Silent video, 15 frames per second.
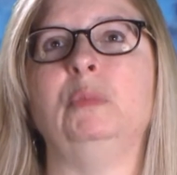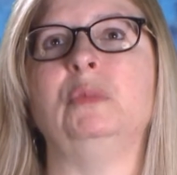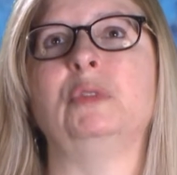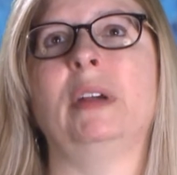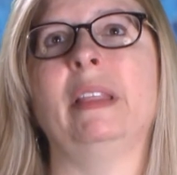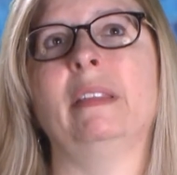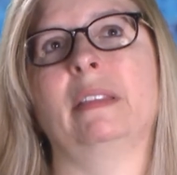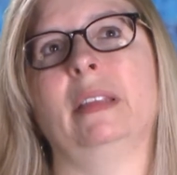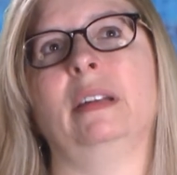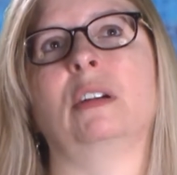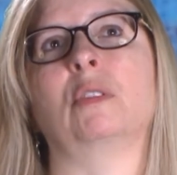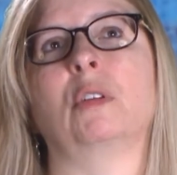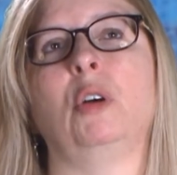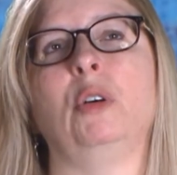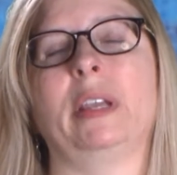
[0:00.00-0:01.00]
Rather than
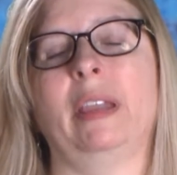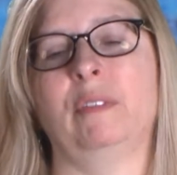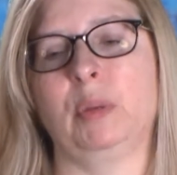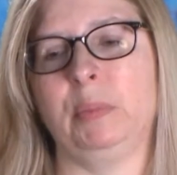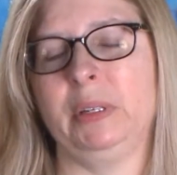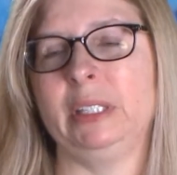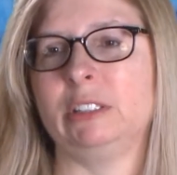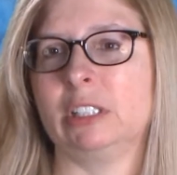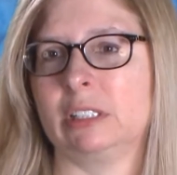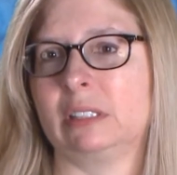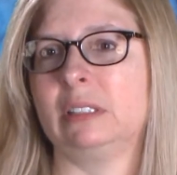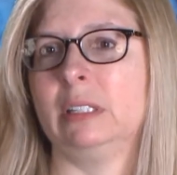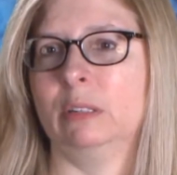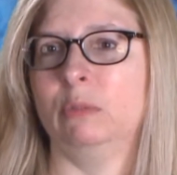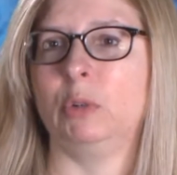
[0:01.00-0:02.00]
heroic, everybody just
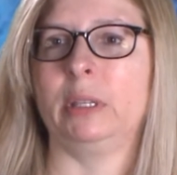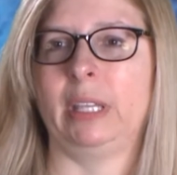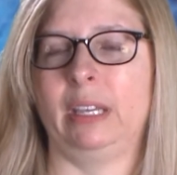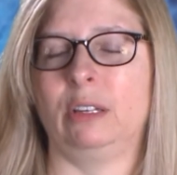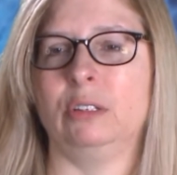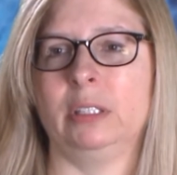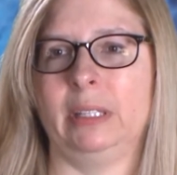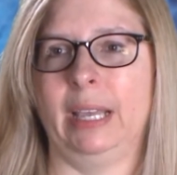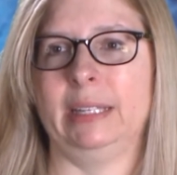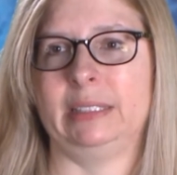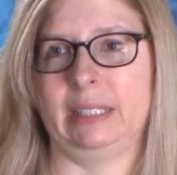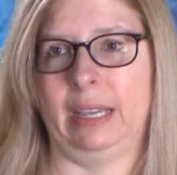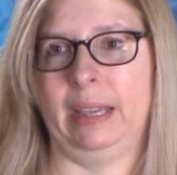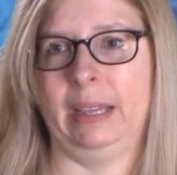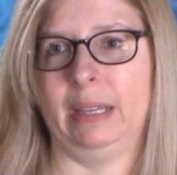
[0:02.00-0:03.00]
did what they could that
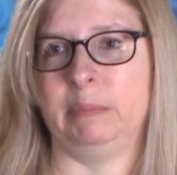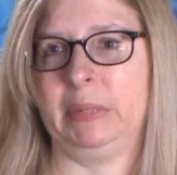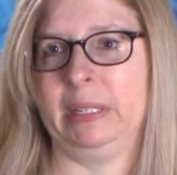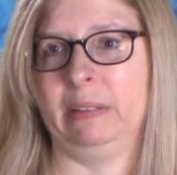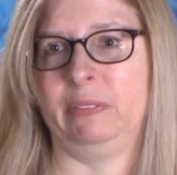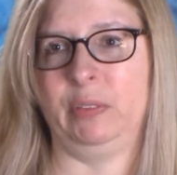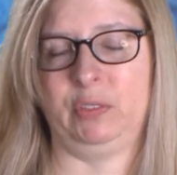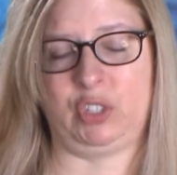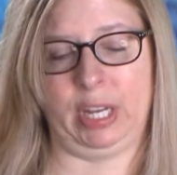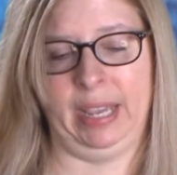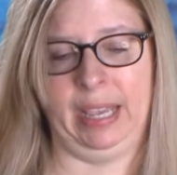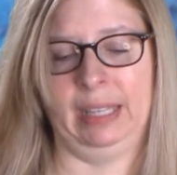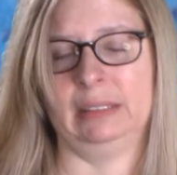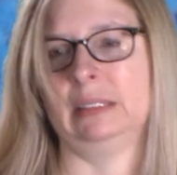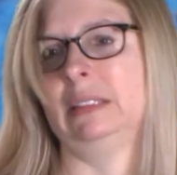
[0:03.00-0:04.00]
day. I mean, if Jay
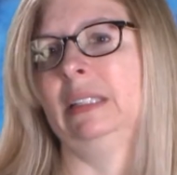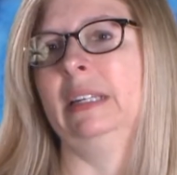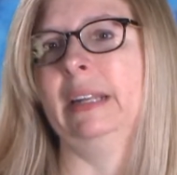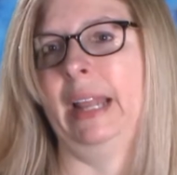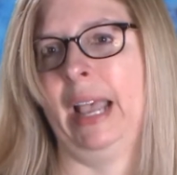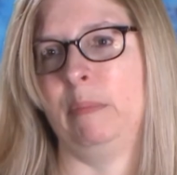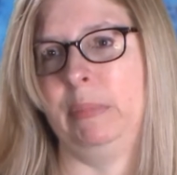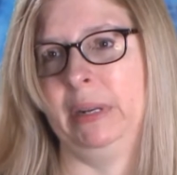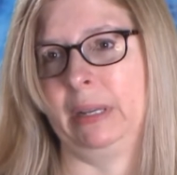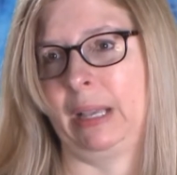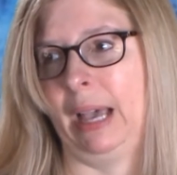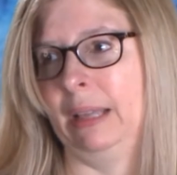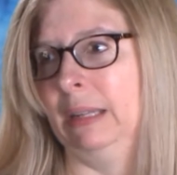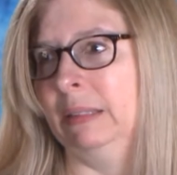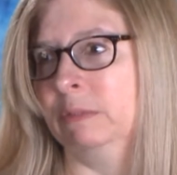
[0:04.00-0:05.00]
hadn't seen it happen
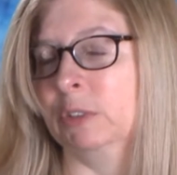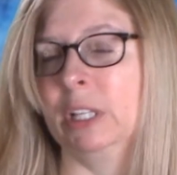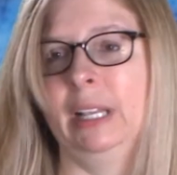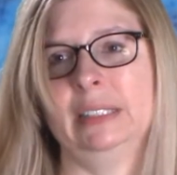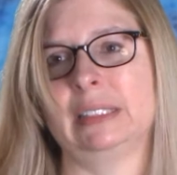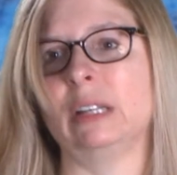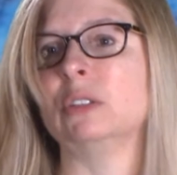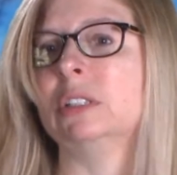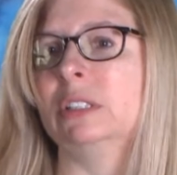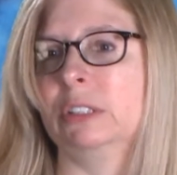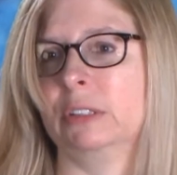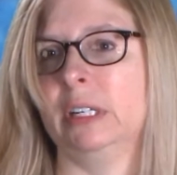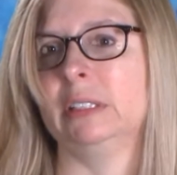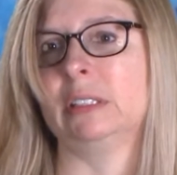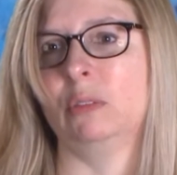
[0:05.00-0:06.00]
and realized how
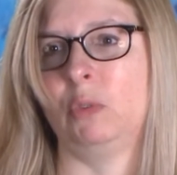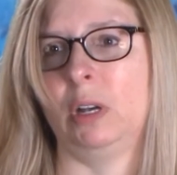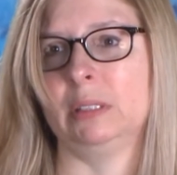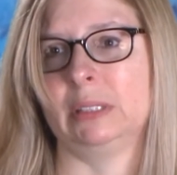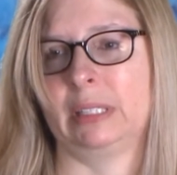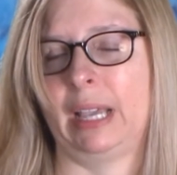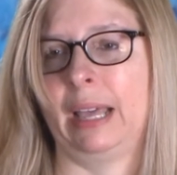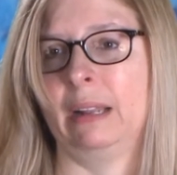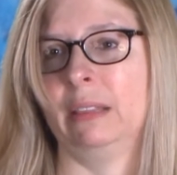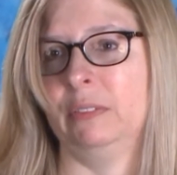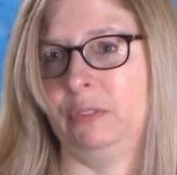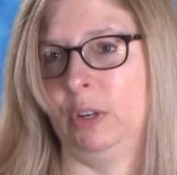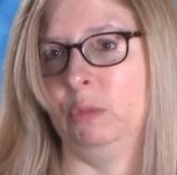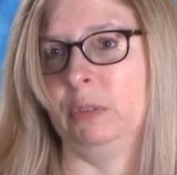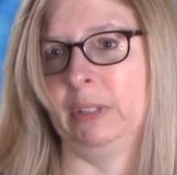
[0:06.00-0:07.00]
serious it was and got on the
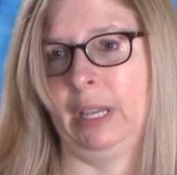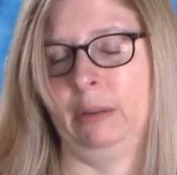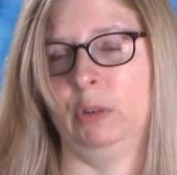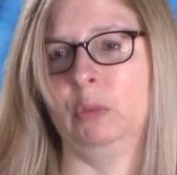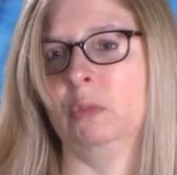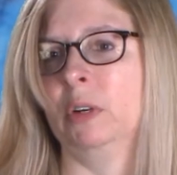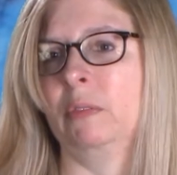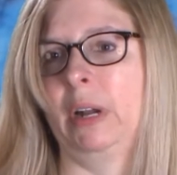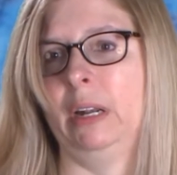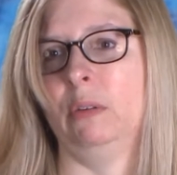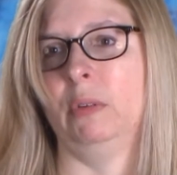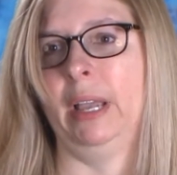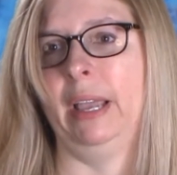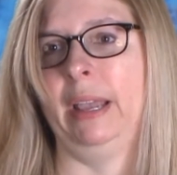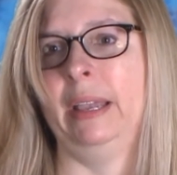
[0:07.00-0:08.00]
phone with 911 right
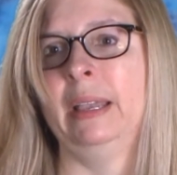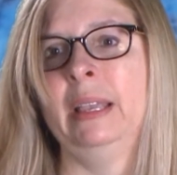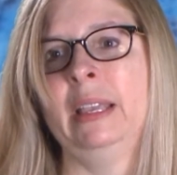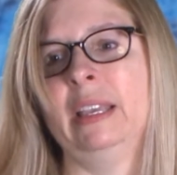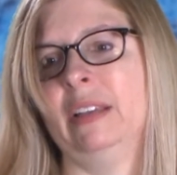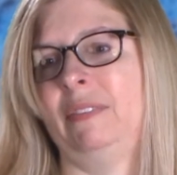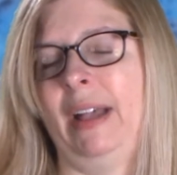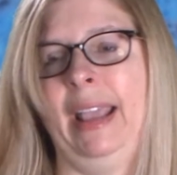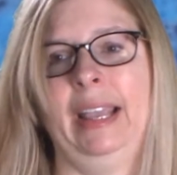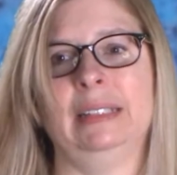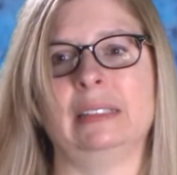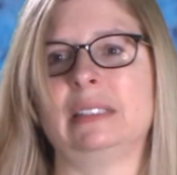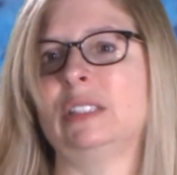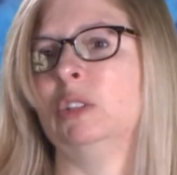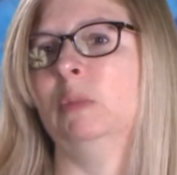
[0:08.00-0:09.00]
away, if I hadn't
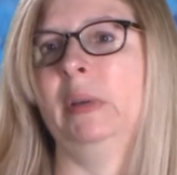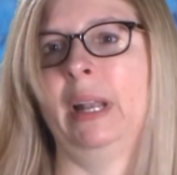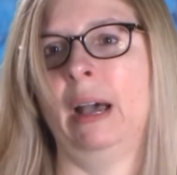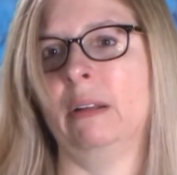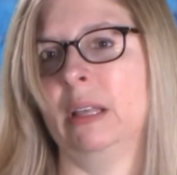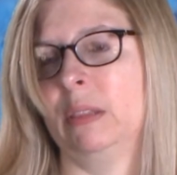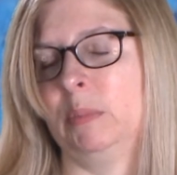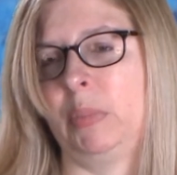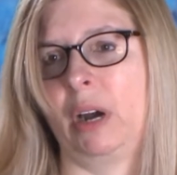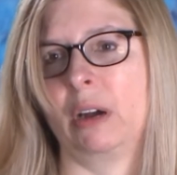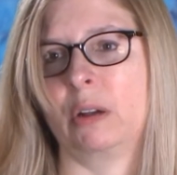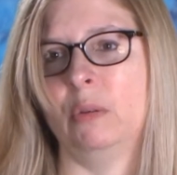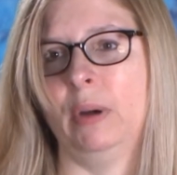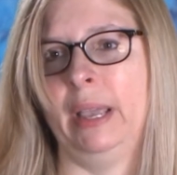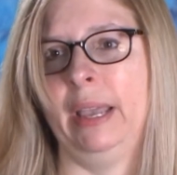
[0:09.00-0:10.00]
still been out on the
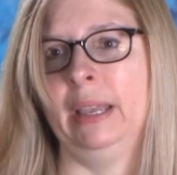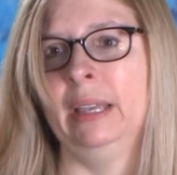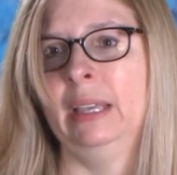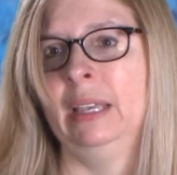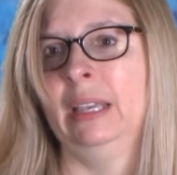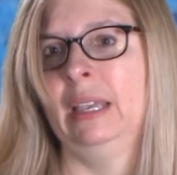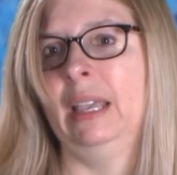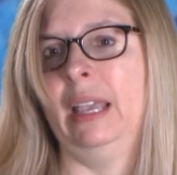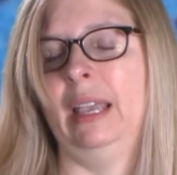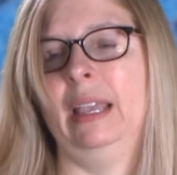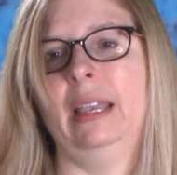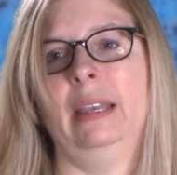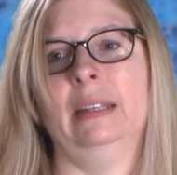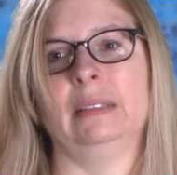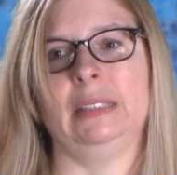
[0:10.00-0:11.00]
parkway
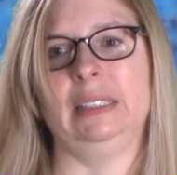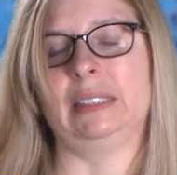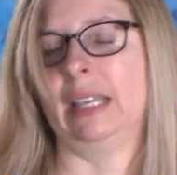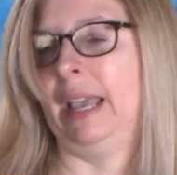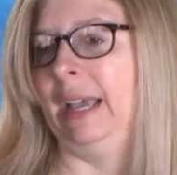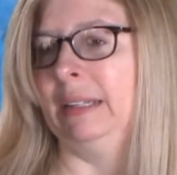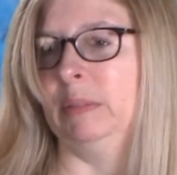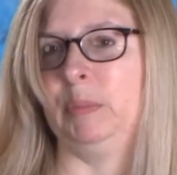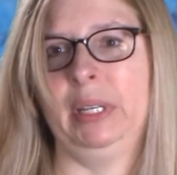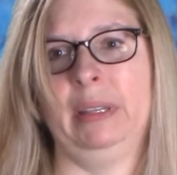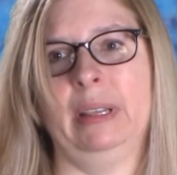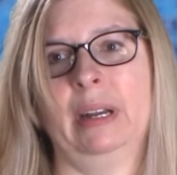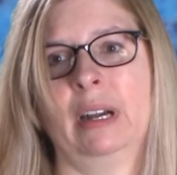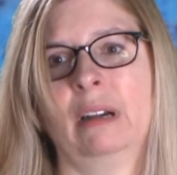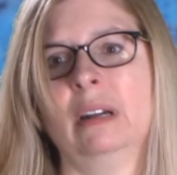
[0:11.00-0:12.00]
and Lisa hadn't been
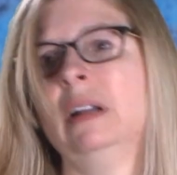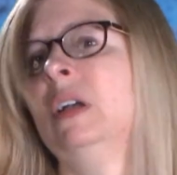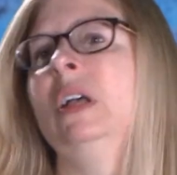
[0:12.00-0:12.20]
there,